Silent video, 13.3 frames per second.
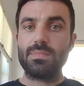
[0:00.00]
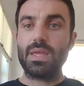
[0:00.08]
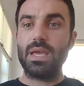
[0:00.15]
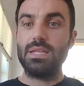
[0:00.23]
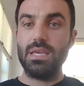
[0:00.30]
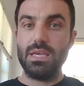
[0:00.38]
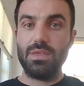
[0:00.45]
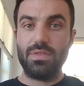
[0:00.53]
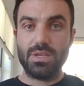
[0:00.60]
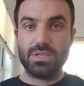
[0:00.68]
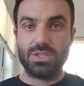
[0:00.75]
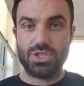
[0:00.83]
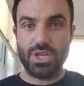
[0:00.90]
And here
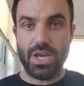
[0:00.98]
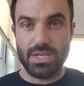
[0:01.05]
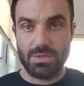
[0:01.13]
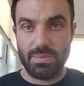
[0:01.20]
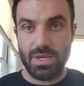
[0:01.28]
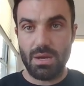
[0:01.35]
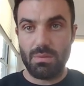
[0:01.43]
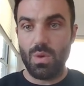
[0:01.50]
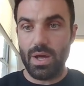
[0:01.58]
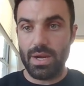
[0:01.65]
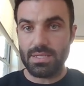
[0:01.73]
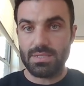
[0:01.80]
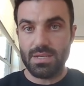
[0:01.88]
things change and become
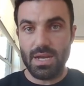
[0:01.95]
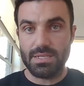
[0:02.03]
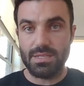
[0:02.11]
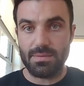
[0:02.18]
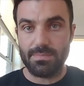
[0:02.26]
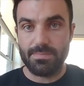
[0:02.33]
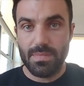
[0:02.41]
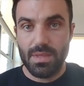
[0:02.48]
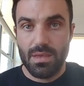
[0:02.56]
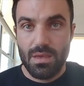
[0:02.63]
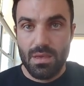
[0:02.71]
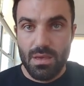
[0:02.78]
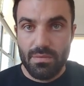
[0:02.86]
quite exciting.
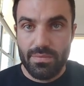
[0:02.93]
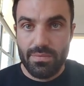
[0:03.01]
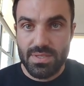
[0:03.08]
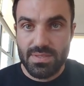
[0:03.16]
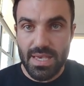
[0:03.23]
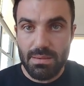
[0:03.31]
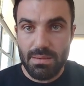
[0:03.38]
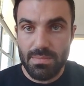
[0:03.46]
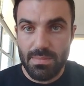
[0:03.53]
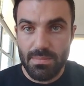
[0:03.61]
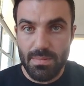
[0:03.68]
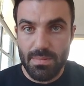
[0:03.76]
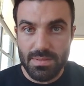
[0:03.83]
For the same
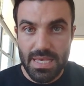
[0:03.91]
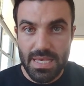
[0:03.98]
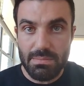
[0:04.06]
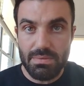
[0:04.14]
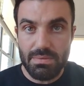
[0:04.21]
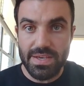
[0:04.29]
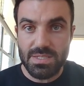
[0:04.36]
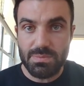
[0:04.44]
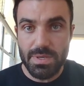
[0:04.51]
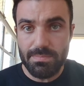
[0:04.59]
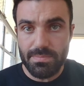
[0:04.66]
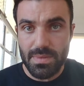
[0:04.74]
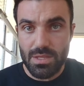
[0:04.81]

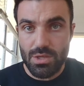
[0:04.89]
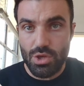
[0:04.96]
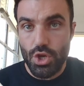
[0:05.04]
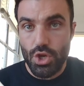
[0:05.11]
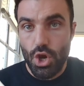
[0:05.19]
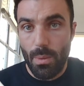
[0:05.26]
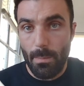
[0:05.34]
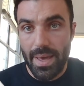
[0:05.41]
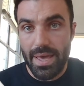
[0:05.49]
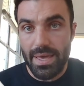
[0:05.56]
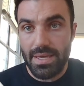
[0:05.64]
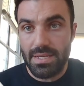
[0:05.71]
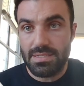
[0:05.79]
investment, you're not
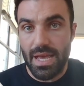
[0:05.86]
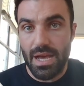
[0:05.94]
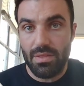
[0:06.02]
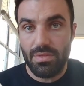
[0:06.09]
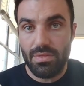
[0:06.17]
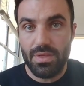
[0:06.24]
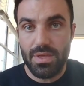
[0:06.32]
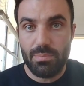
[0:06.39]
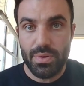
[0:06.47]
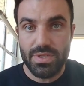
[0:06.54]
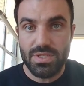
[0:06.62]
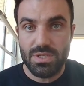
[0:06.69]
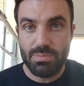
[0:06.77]
paying down the
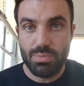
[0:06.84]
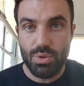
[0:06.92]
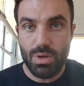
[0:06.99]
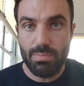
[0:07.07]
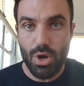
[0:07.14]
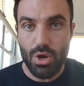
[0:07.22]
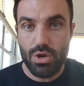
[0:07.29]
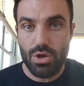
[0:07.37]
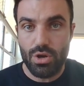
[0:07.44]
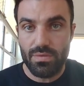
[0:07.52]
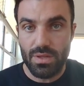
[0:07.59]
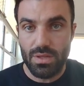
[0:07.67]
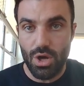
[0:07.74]
principal component
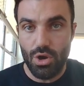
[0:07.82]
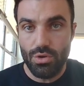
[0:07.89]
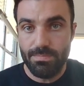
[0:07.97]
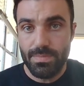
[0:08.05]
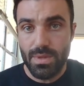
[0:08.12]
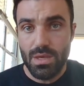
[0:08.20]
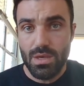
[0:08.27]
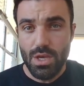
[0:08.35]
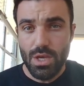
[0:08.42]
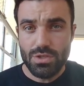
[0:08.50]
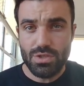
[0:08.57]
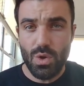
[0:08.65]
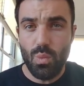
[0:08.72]
of the loan.
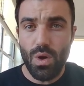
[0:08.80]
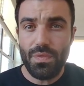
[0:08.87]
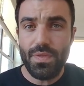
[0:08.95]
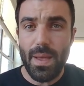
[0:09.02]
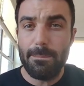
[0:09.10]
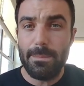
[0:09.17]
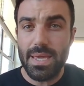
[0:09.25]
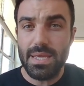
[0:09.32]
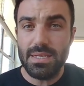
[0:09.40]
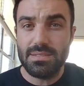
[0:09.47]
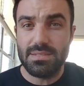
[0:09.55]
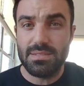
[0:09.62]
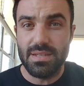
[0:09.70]
So what that
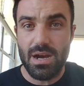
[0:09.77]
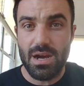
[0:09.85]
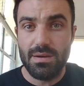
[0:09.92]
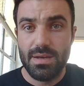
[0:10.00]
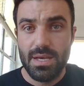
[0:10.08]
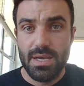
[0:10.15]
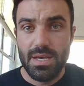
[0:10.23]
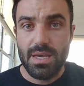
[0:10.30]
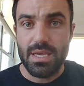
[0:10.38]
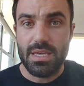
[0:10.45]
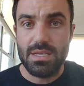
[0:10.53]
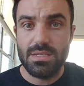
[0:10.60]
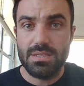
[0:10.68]
means now
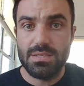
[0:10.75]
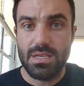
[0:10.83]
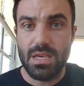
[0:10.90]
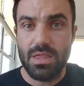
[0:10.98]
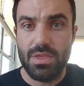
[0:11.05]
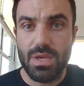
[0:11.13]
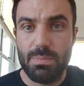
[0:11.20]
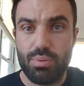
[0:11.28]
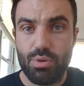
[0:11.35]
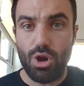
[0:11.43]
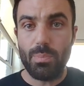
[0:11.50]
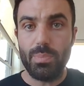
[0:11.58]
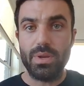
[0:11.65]
is the
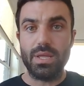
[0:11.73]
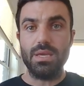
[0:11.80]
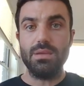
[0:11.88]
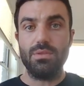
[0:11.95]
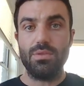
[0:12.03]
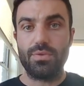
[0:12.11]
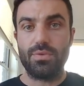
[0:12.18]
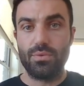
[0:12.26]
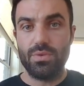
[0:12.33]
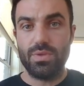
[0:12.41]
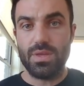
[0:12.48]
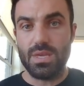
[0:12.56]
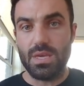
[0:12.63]
property through
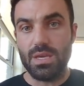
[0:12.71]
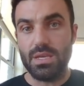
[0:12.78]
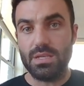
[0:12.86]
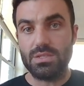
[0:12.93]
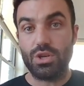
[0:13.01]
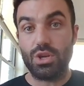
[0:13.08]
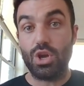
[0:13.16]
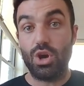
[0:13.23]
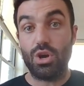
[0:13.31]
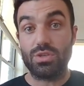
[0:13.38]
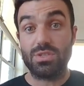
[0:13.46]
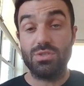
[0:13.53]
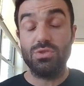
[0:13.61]
the year is going to
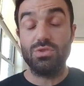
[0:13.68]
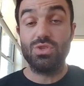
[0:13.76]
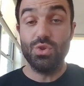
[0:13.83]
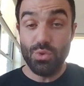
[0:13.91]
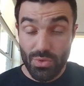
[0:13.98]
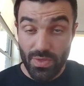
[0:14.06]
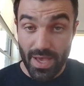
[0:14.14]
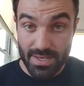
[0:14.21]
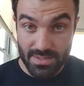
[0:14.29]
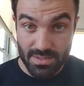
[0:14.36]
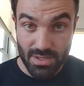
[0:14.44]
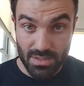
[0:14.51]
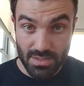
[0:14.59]
cost you
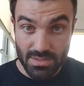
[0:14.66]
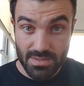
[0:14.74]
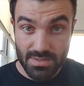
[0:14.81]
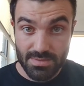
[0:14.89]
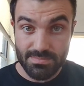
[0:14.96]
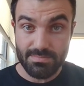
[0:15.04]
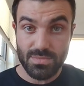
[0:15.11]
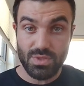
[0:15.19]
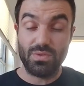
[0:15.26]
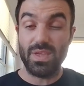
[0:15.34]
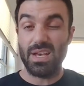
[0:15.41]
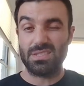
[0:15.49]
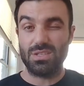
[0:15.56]
$2,000,
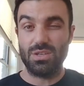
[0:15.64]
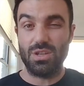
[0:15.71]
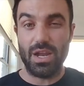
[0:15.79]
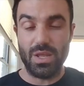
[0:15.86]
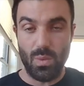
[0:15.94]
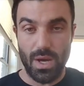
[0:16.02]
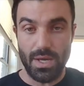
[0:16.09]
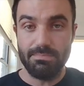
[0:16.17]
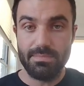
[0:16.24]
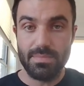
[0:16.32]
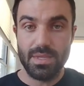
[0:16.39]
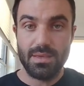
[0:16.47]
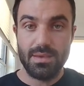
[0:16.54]
$2,091.
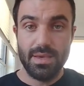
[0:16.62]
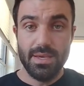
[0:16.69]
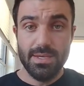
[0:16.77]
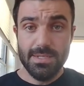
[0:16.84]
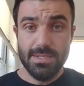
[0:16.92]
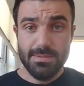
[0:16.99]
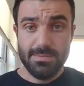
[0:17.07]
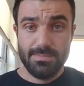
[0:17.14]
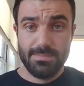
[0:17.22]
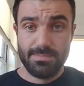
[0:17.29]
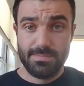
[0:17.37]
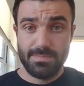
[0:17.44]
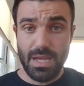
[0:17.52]

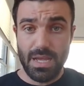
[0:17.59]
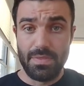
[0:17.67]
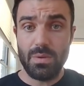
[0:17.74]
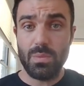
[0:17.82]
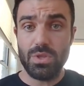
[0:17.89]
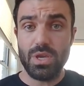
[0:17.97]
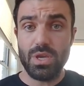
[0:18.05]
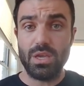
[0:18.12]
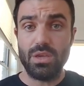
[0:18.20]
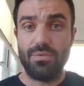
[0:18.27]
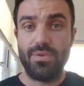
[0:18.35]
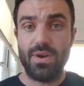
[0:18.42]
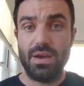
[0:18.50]
And then when you get your
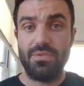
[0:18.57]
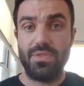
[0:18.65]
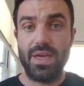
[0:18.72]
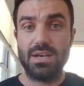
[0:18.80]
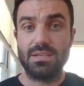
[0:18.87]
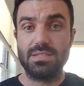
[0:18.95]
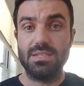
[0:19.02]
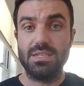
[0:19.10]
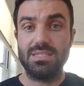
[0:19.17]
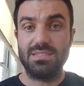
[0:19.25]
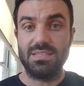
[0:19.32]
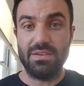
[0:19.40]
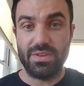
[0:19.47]

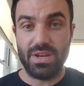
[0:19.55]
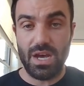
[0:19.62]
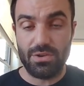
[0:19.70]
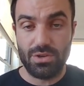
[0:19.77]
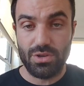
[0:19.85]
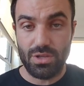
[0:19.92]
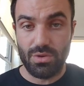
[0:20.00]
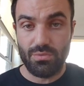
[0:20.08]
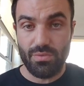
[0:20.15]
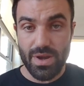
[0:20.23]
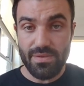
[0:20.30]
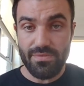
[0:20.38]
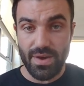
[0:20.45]
$5,700
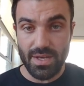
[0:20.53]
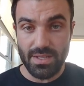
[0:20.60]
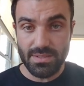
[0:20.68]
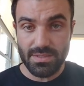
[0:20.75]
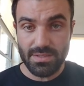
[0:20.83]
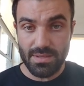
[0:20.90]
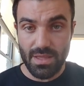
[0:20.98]
refund,